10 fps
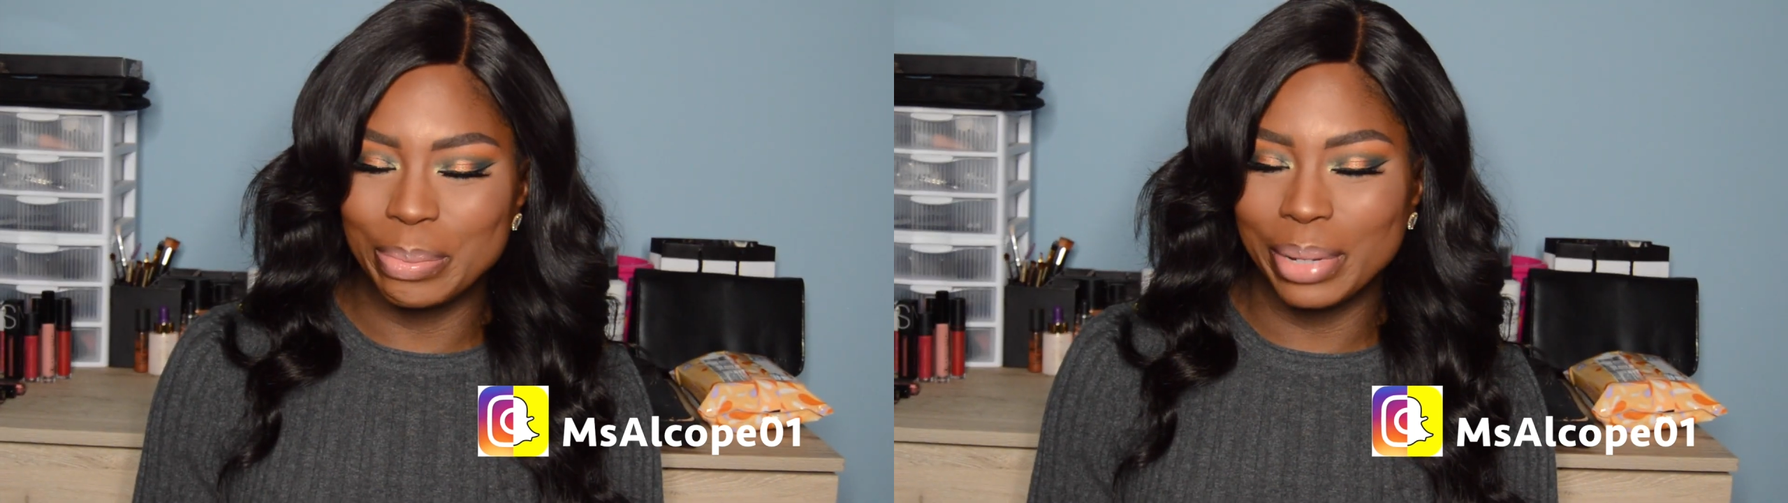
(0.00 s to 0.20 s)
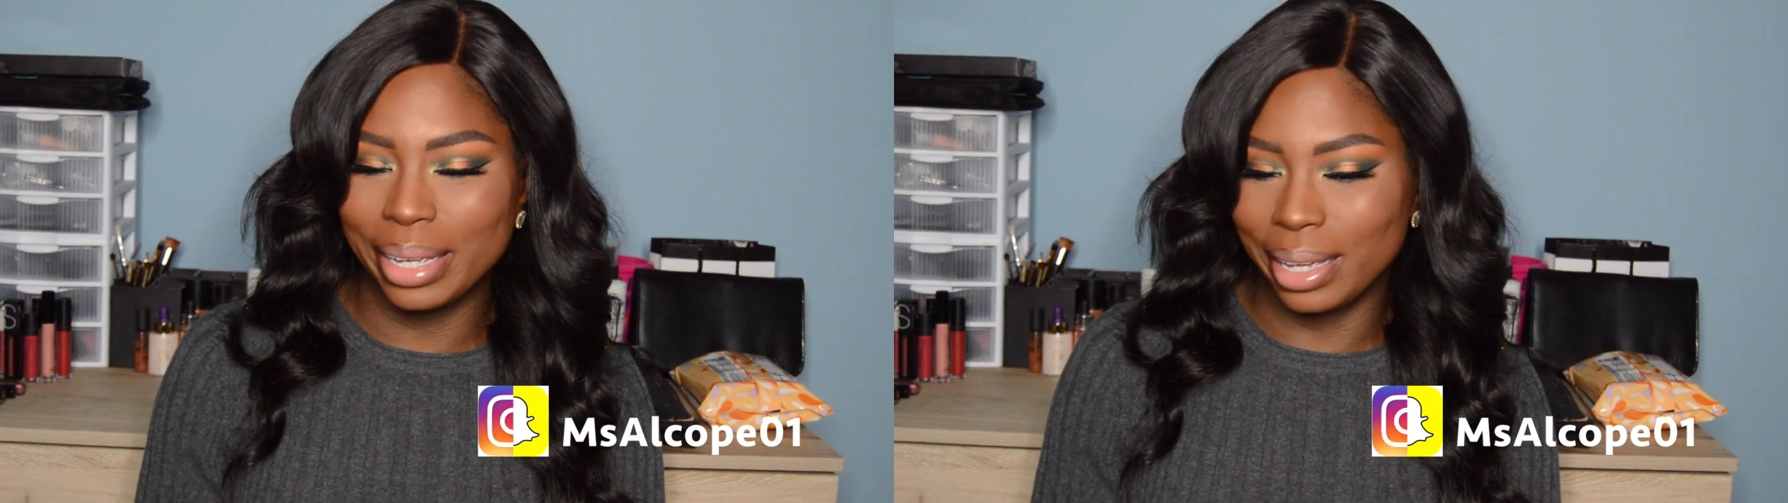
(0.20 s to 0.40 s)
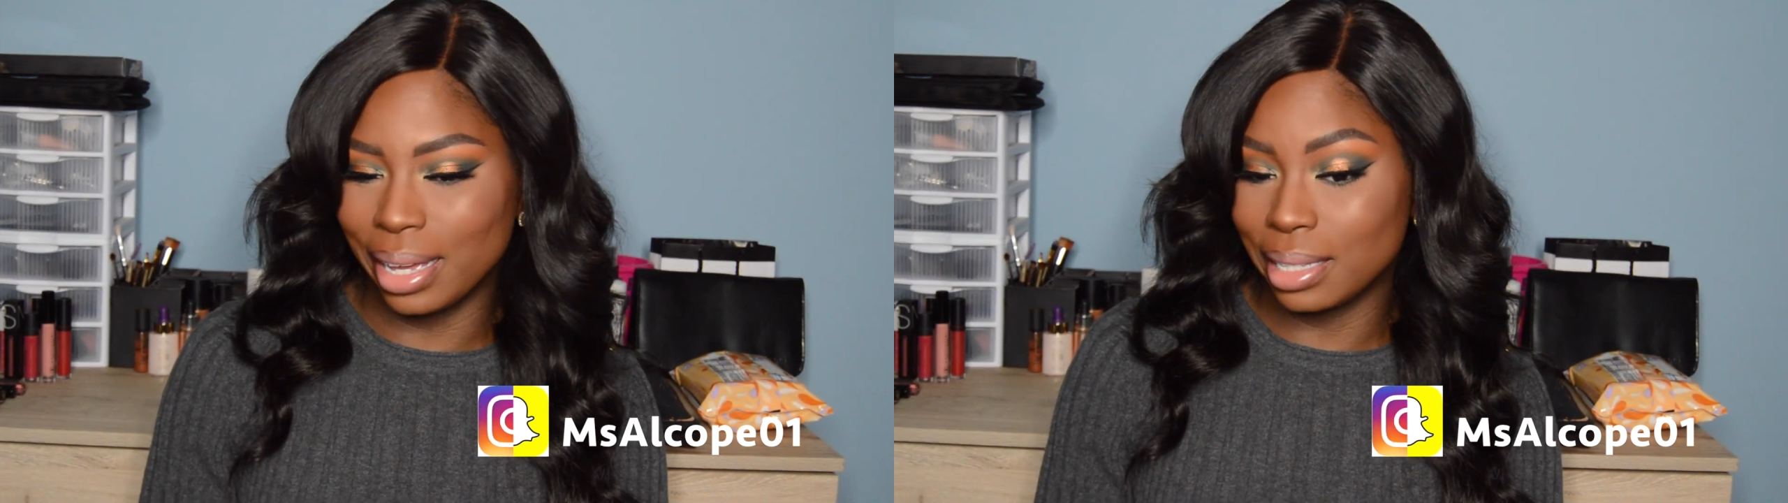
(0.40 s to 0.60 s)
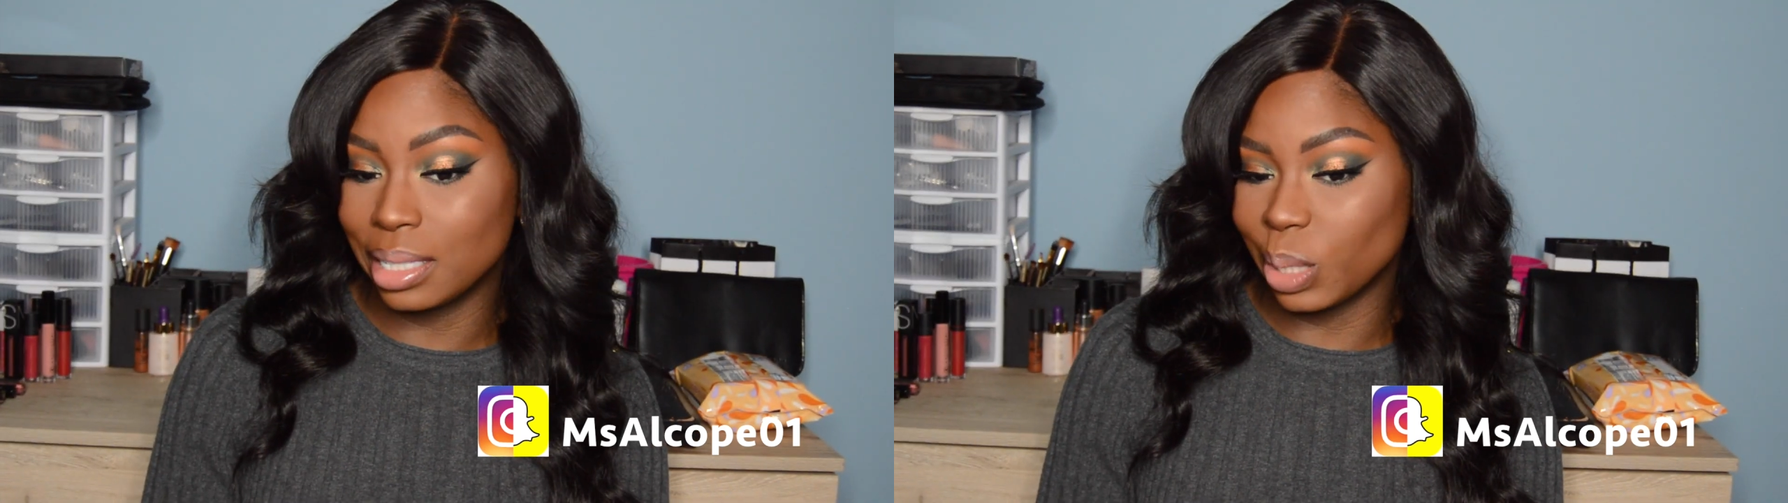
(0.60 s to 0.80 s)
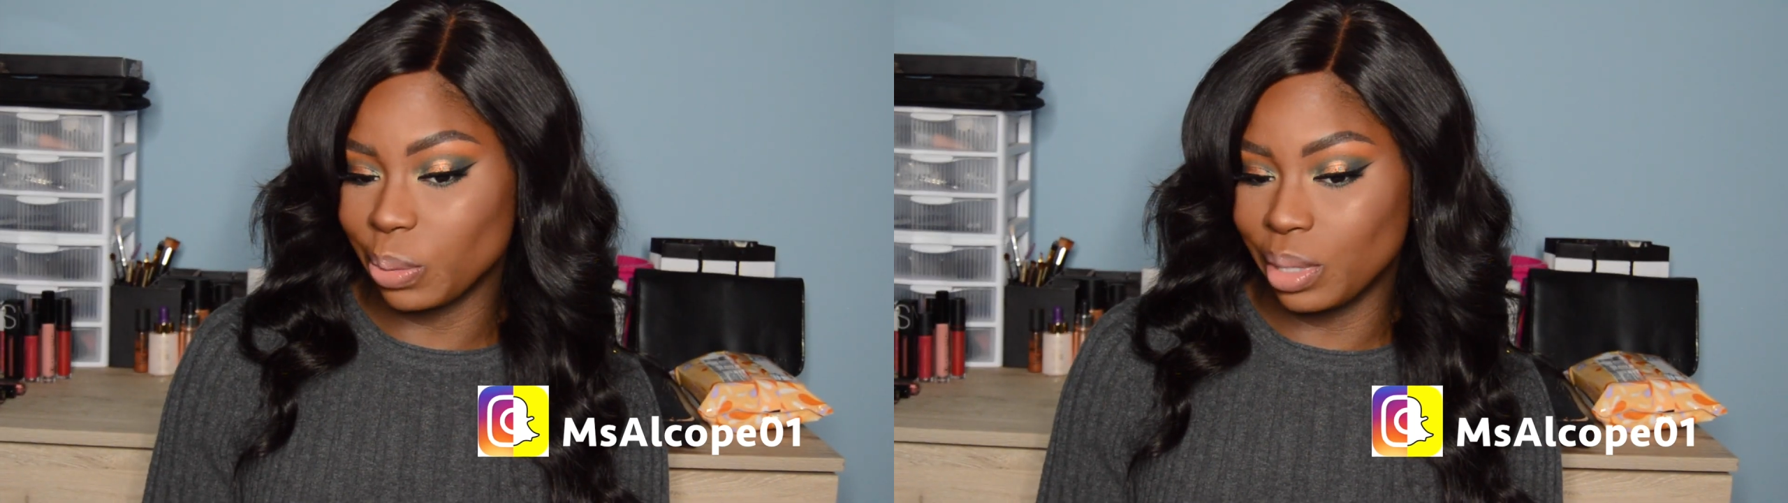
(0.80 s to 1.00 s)
But yes,
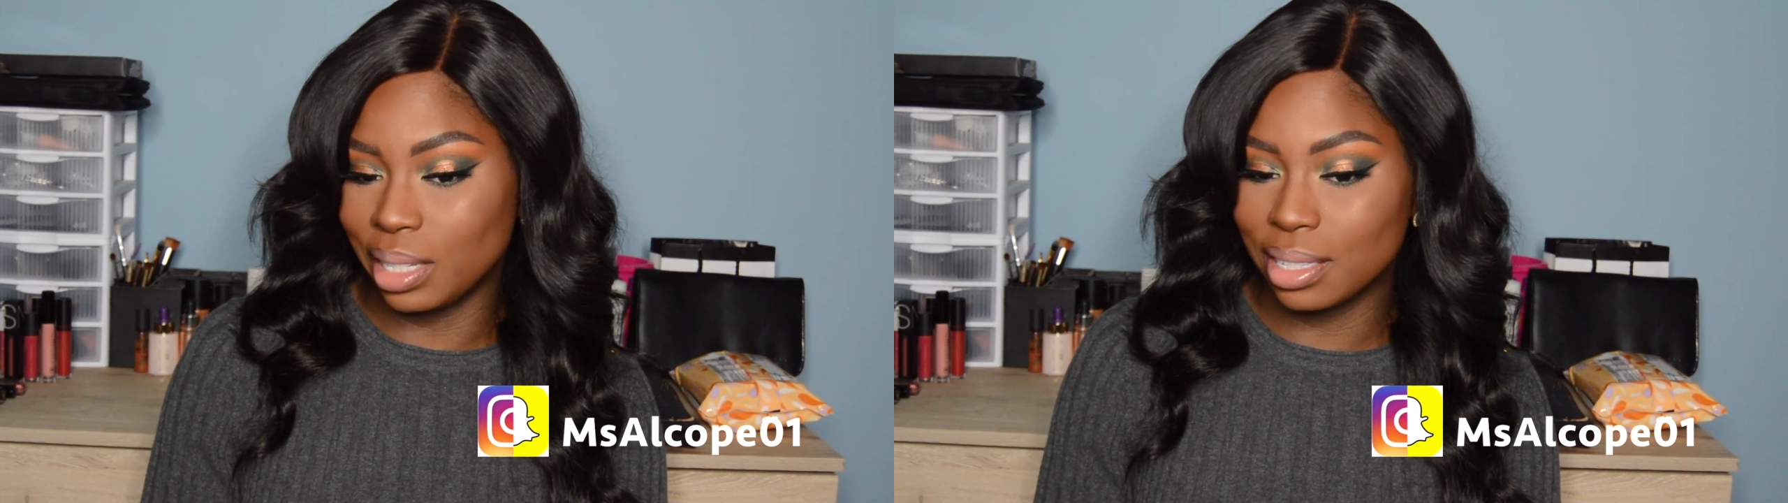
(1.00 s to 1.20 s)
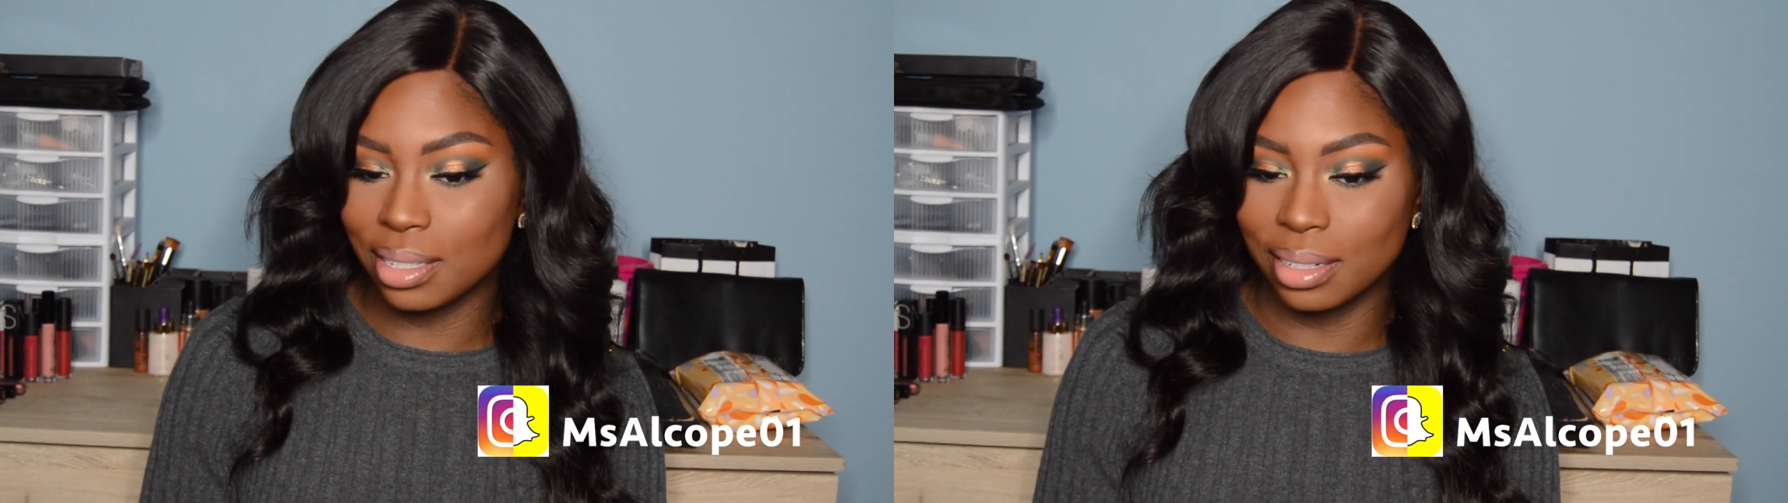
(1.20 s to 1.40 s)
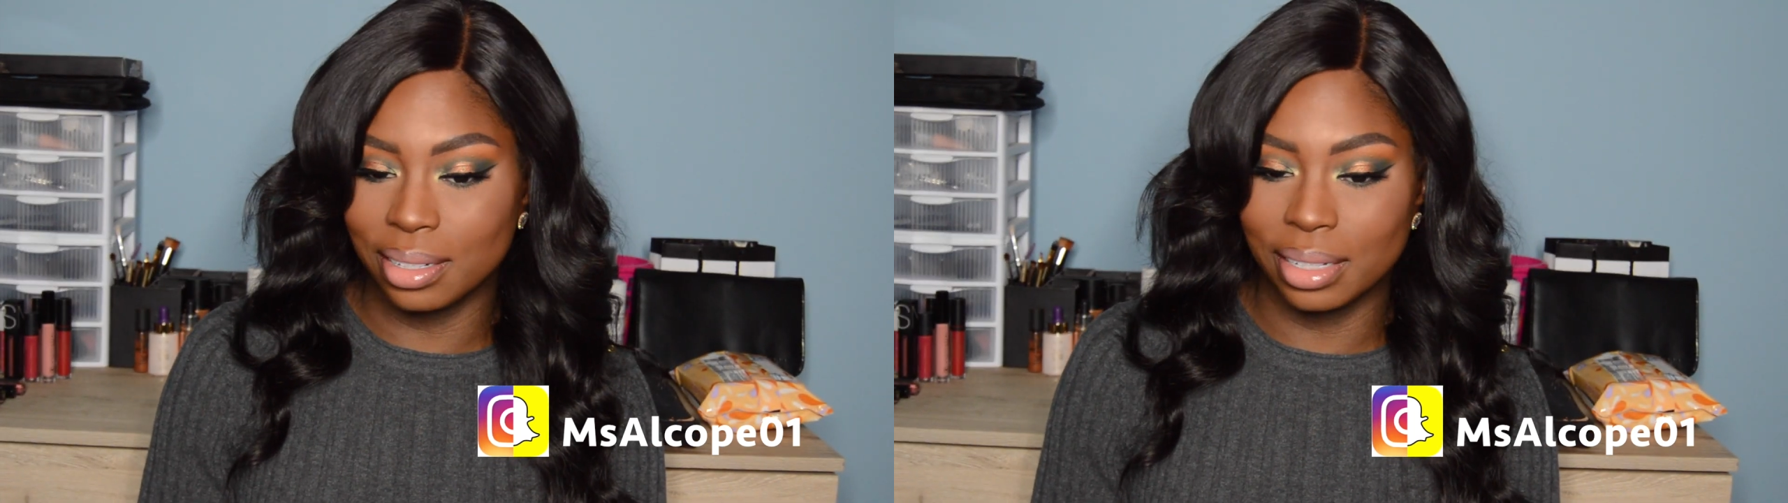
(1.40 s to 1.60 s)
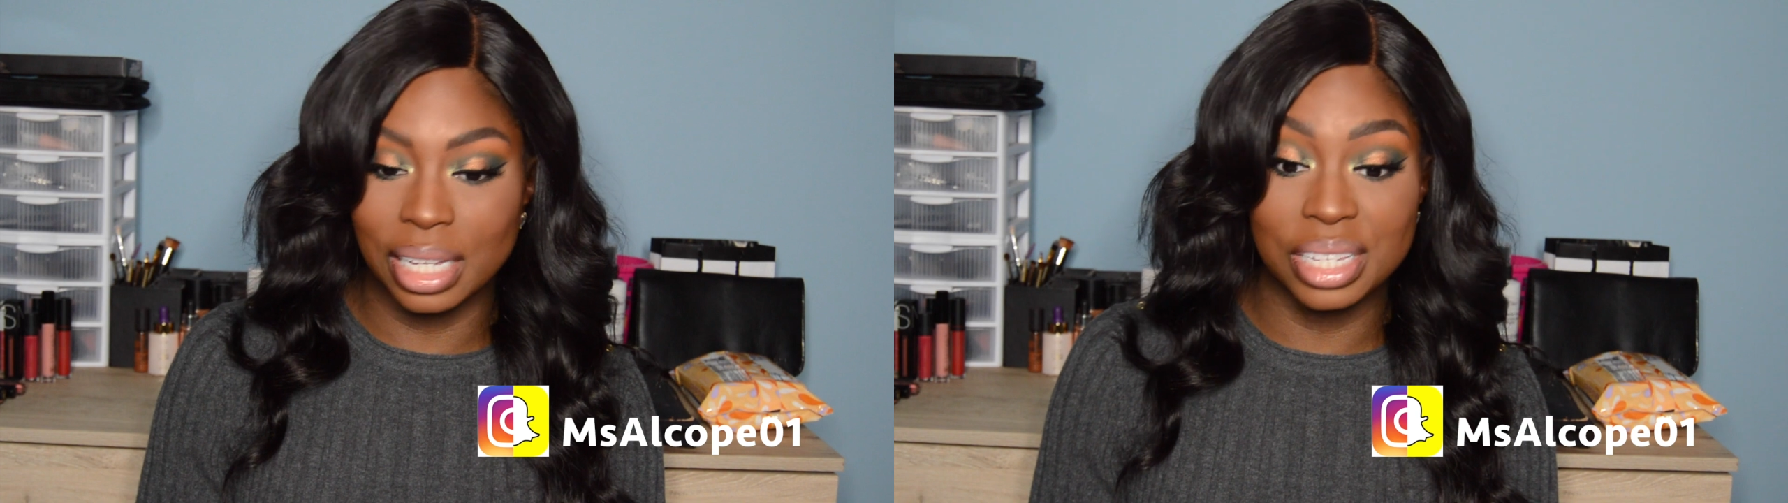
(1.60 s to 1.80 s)
so this look